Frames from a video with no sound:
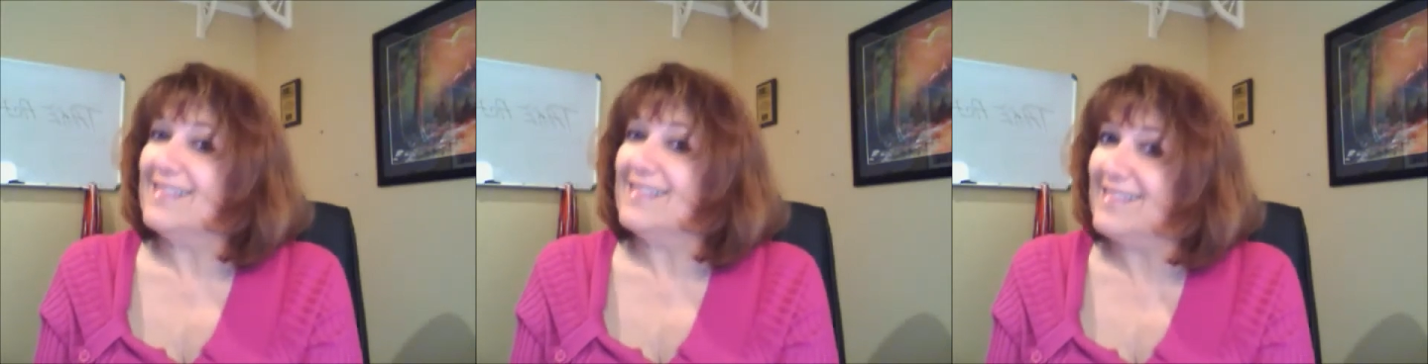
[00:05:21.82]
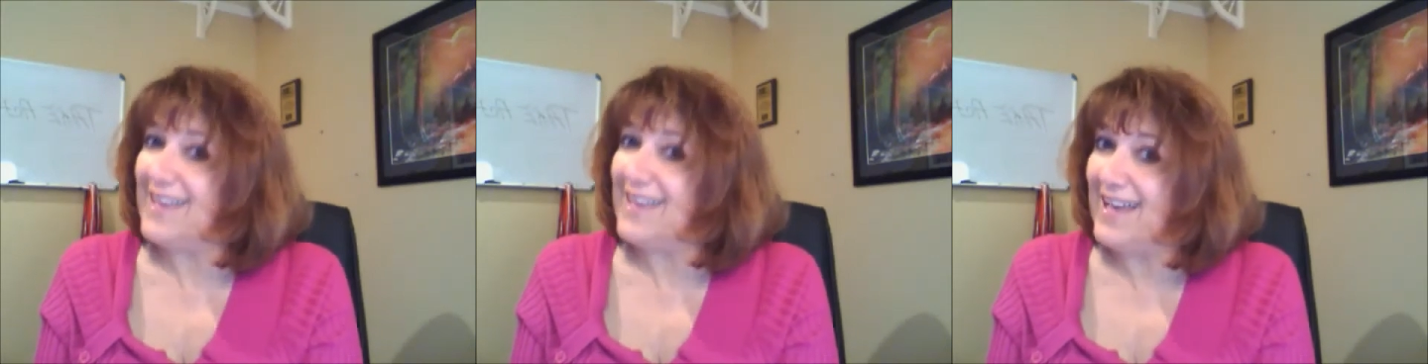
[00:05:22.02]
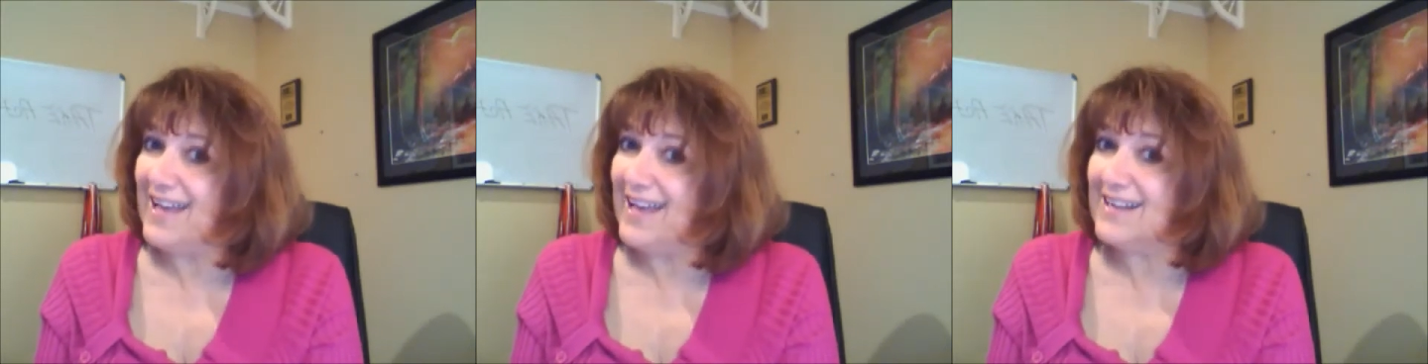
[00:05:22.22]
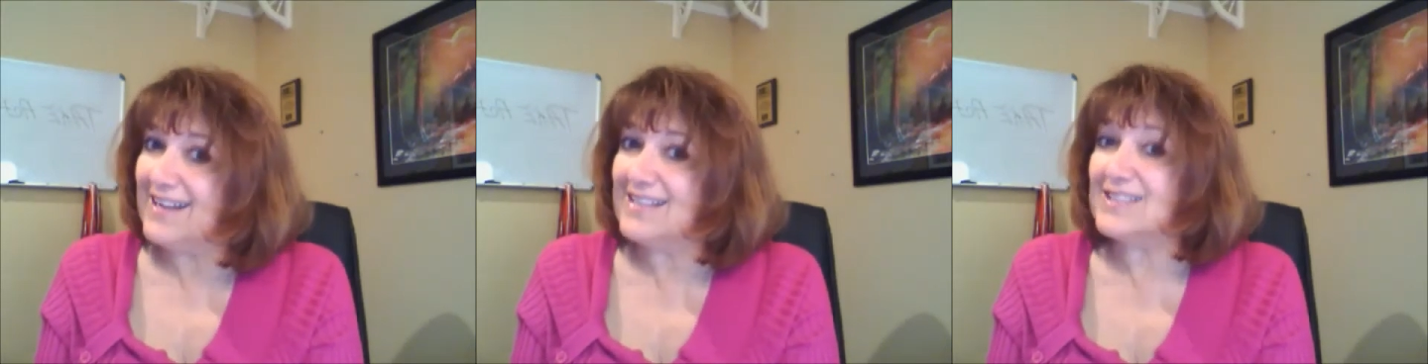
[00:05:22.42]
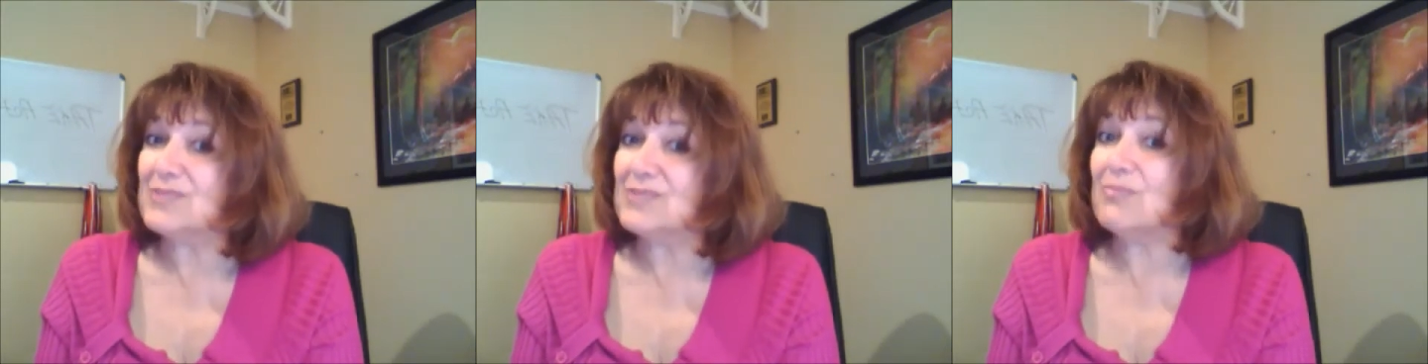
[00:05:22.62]
That
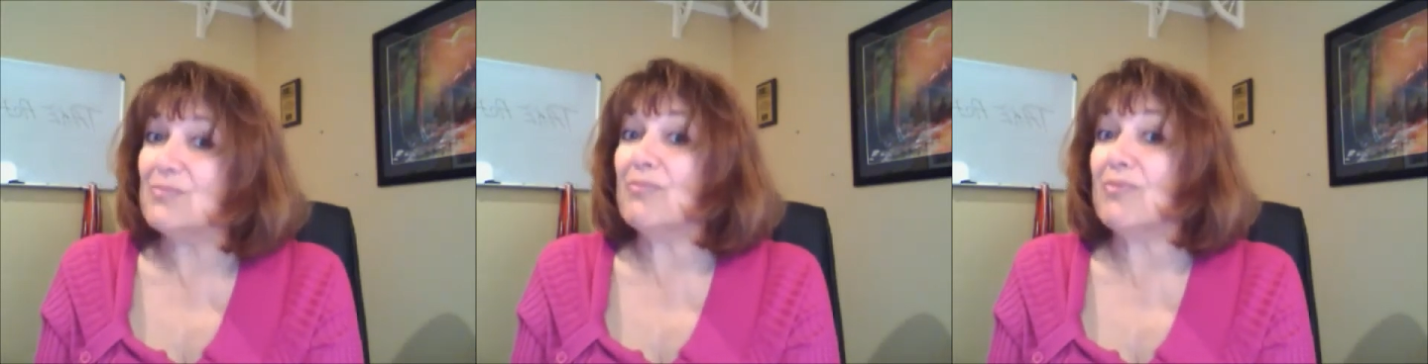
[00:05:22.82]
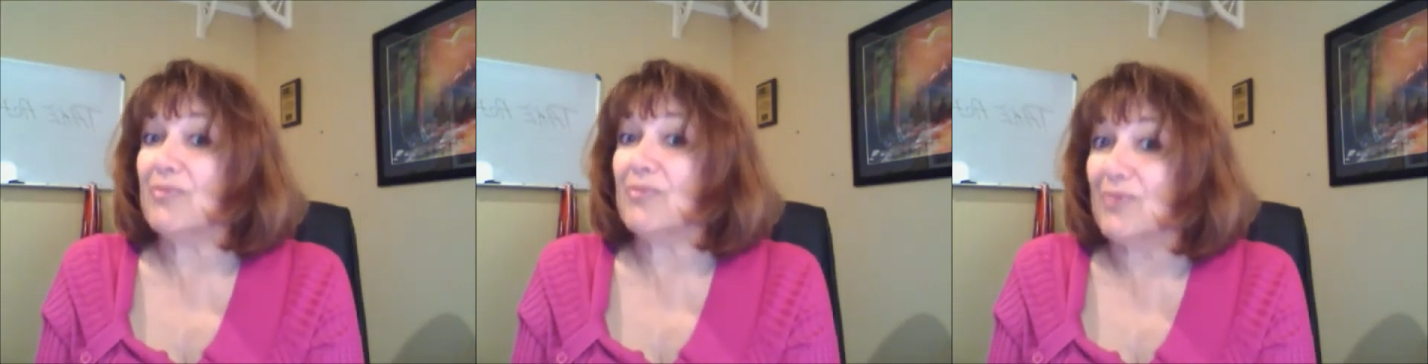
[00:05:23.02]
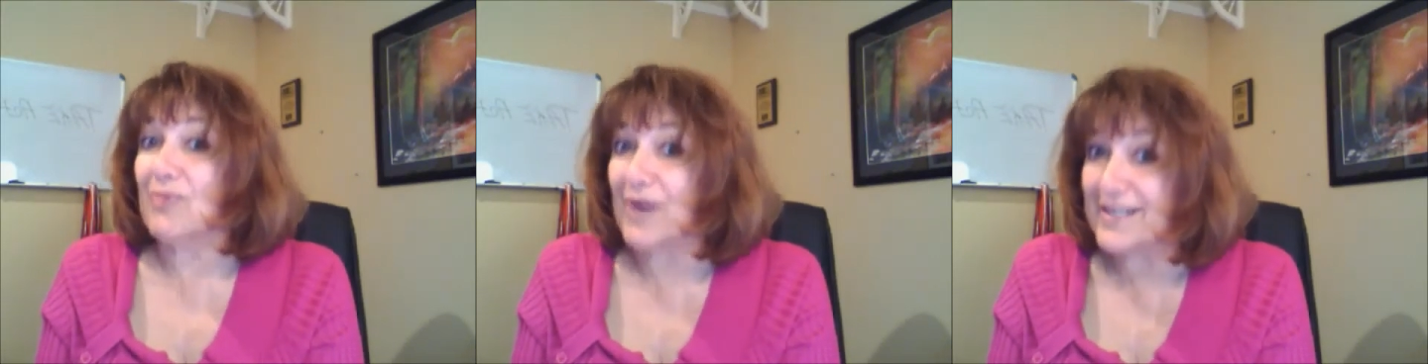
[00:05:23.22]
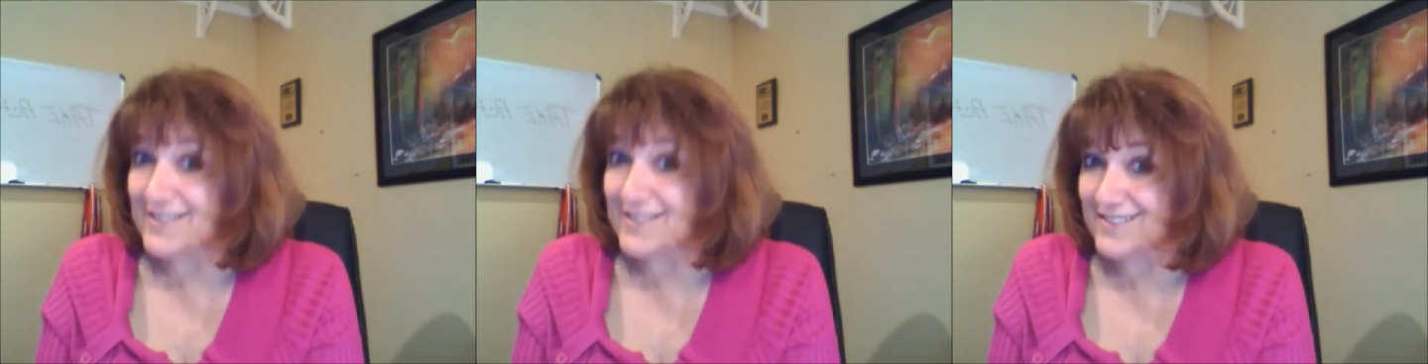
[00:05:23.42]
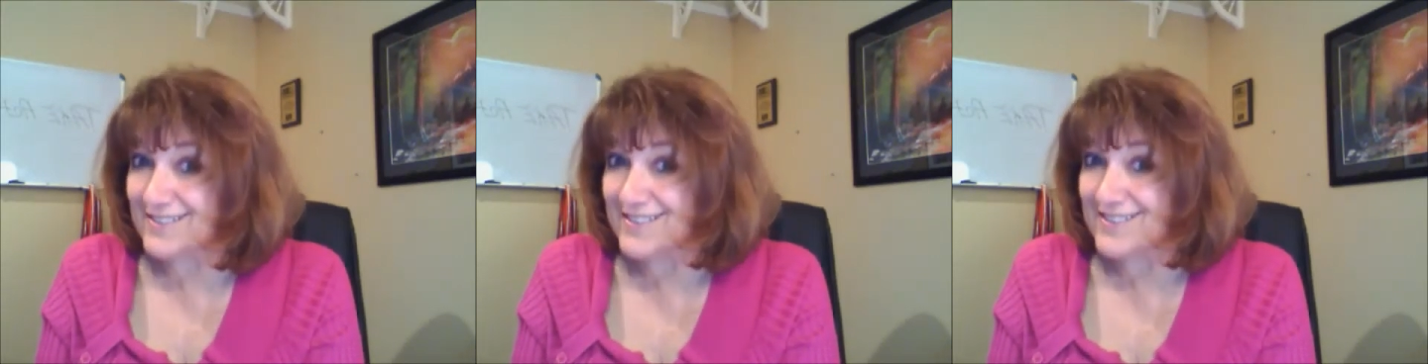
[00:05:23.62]
is priceless.